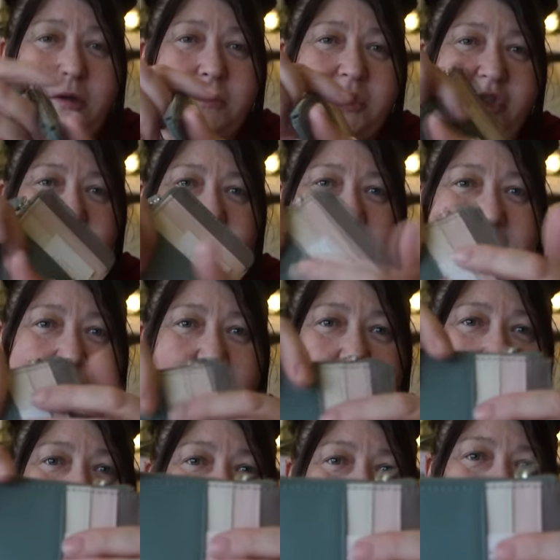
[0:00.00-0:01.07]
loose change,
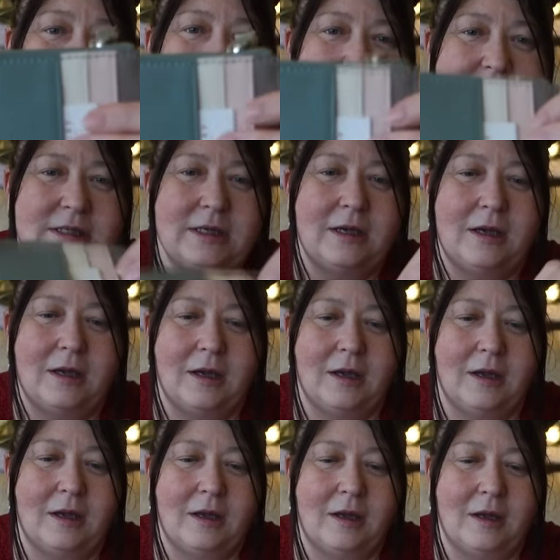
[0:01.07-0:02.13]
your coins.
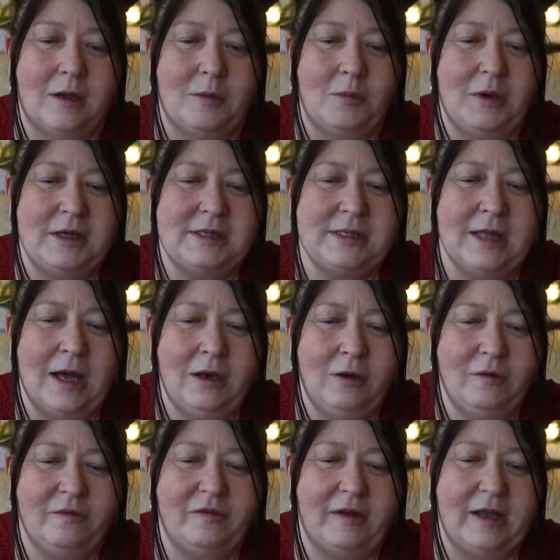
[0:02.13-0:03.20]
But isn't that
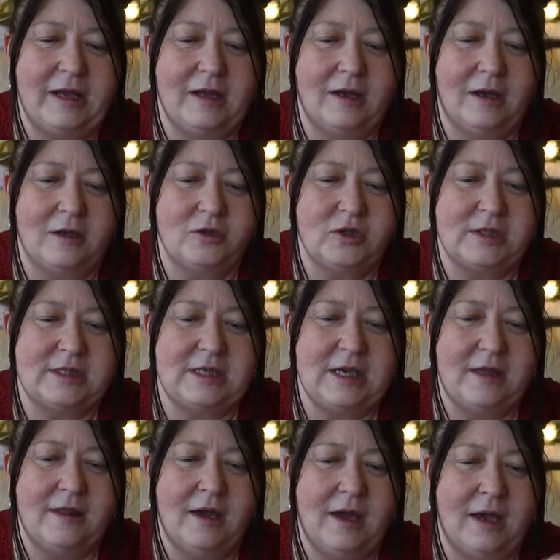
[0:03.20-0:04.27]
lovely? I'll just
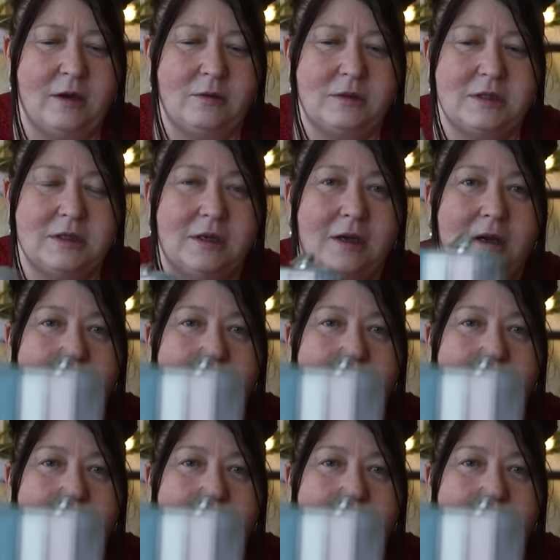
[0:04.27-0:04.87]
take that out.